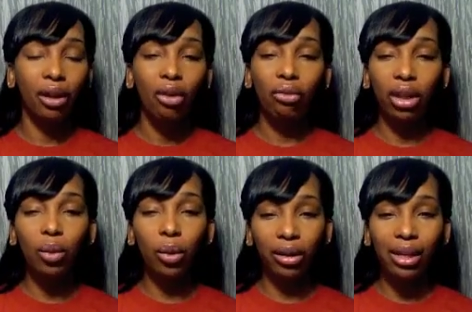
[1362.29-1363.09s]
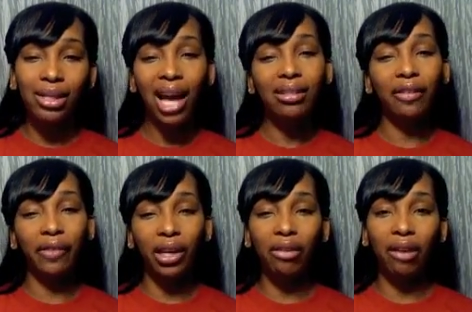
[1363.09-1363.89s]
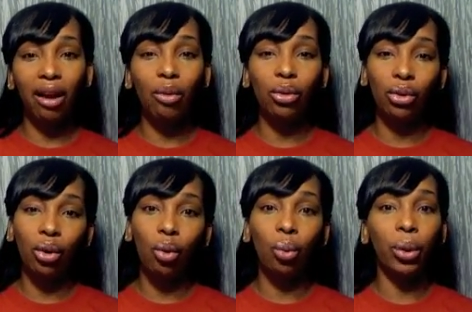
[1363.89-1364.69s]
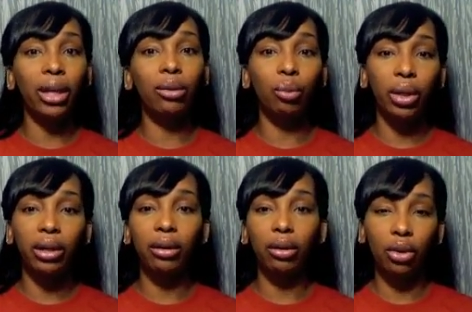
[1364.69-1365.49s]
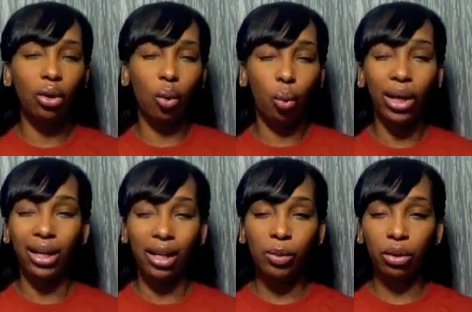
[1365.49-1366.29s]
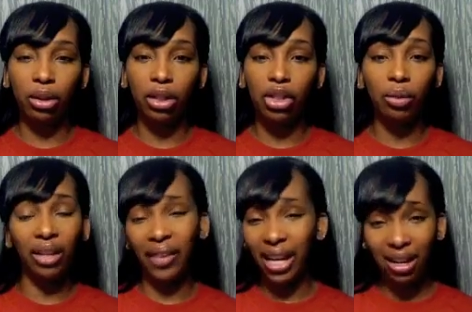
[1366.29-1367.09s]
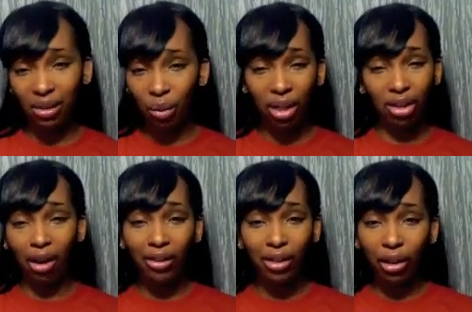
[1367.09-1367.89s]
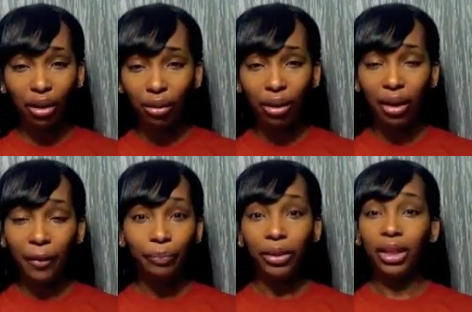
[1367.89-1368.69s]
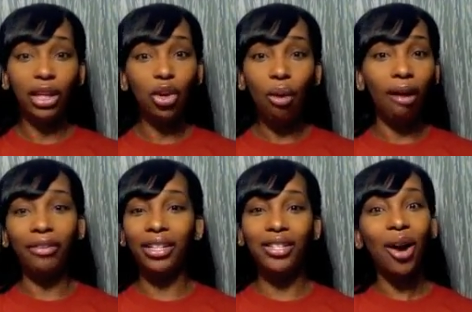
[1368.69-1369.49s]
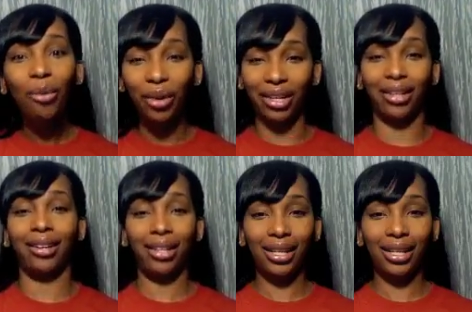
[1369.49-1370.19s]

really work this out to figure out, you know, when we're, you know, what it is we're going to do. And if he doesn't want to talk to you, then you already know what it is.